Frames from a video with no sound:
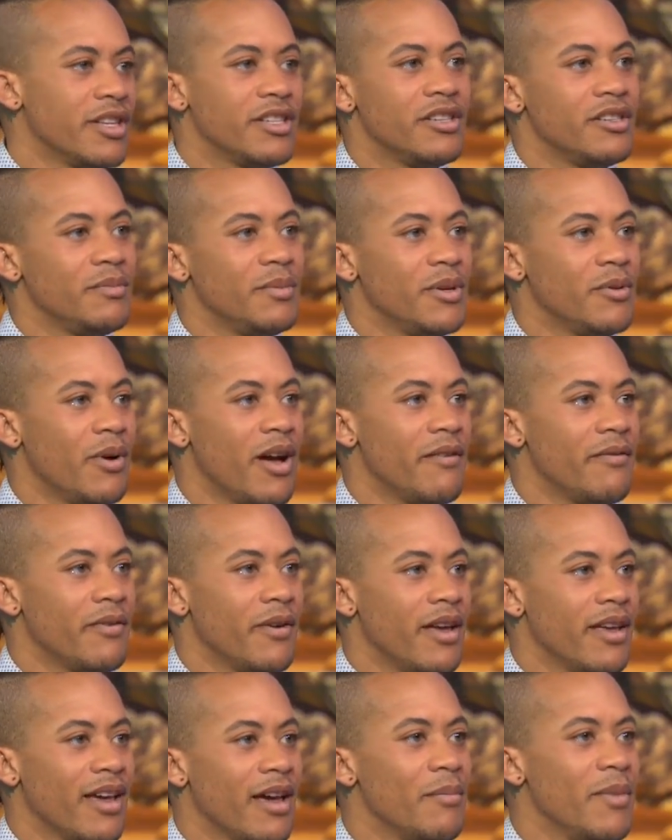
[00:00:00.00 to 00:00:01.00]
Let's just be quite
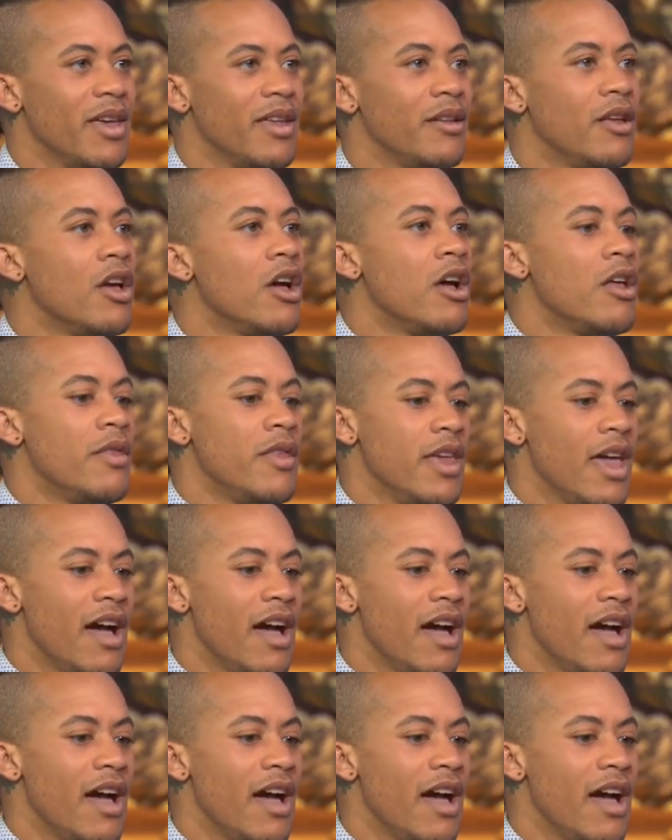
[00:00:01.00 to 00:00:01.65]
frank. I mean, mm.